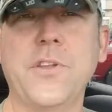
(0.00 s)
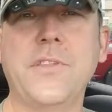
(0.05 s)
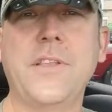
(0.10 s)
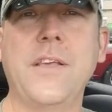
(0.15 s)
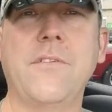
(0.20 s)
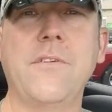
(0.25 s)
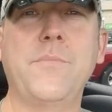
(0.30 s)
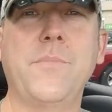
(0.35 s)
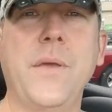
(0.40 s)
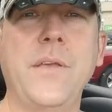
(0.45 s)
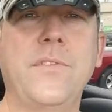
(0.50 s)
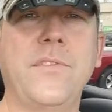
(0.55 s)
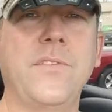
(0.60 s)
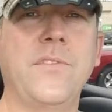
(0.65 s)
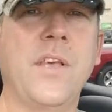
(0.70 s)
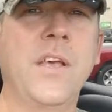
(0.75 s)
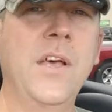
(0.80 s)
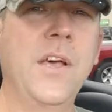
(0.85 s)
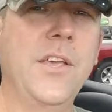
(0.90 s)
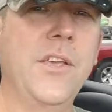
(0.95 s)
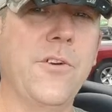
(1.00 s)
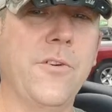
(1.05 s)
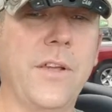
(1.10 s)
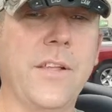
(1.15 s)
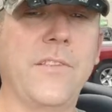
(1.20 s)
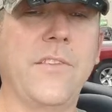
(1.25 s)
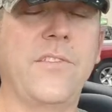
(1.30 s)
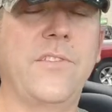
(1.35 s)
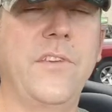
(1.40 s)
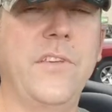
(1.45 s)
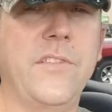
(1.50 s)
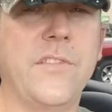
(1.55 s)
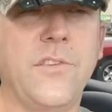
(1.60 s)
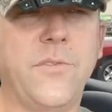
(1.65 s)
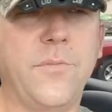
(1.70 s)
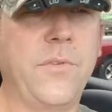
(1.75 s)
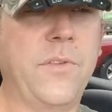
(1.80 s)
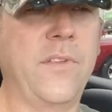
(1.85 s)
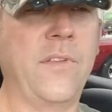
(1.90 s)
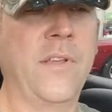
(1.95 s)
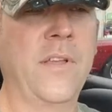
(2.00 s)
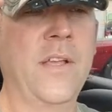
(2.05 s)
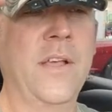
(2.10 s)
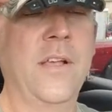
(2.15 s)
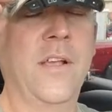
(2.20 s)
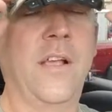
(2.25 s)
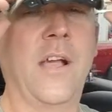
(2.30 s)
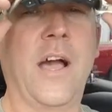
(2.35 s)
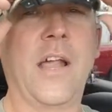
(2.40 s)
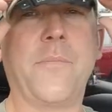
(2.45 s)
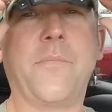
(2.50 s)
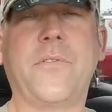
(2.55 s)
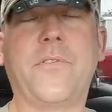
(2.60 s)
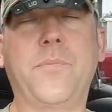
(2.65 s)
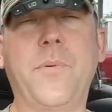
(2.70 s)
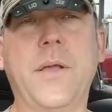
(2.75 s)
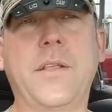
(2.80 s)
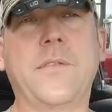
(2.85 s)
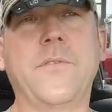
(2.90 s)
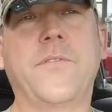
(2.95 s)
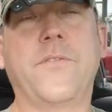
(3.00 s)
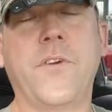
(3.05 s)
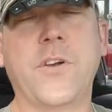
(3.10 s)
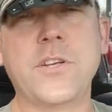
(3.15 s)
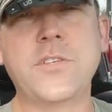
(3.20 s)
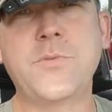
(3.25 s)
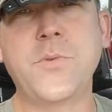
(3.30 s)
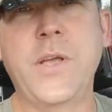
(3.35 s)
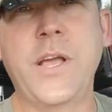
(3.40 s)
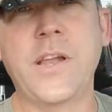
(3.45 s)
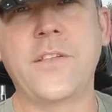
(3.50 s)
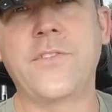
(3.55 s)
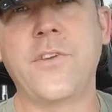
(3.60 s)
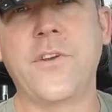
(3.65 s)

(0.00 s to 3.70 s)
a daily basis. You don't get to see this kind of perspective. First, we got